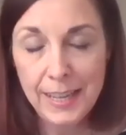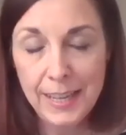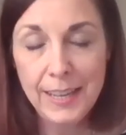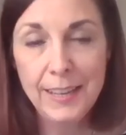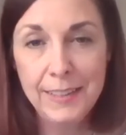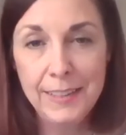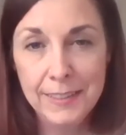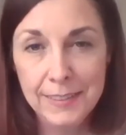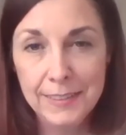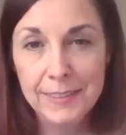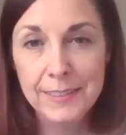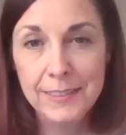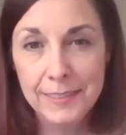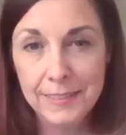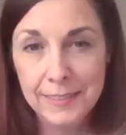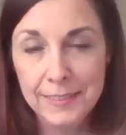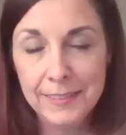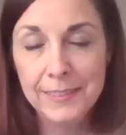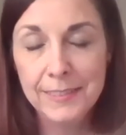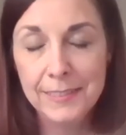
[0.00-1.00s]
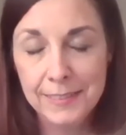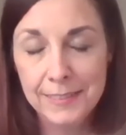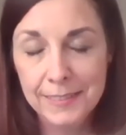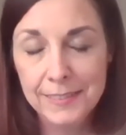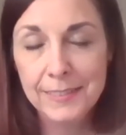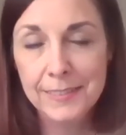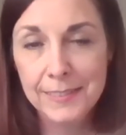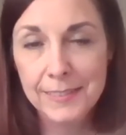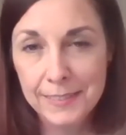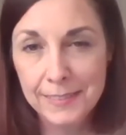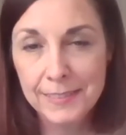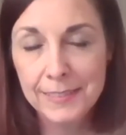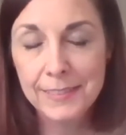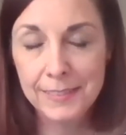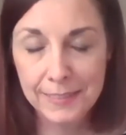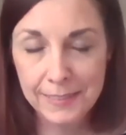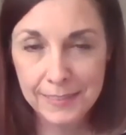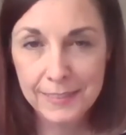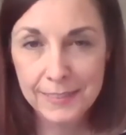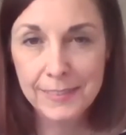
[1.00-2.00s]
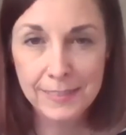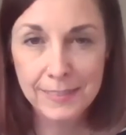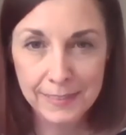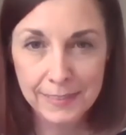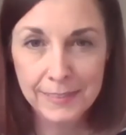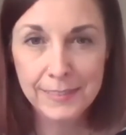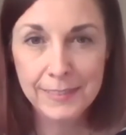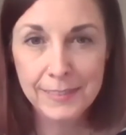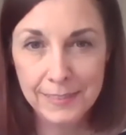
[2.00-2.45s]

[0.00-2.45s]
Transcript: somewhere a conversation flows, and